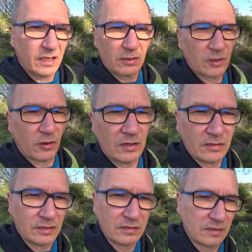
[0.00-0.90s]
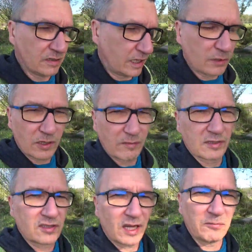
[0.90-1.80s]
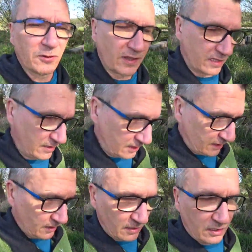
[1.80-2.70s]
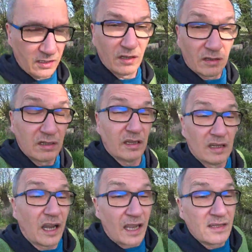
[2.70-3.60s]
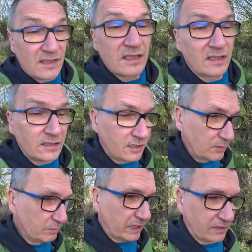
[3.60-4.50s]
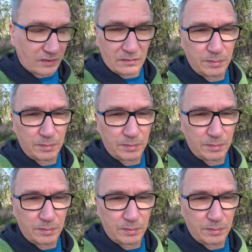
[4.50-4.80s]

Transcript: I don't know. I don't have the time for that. I did it, but it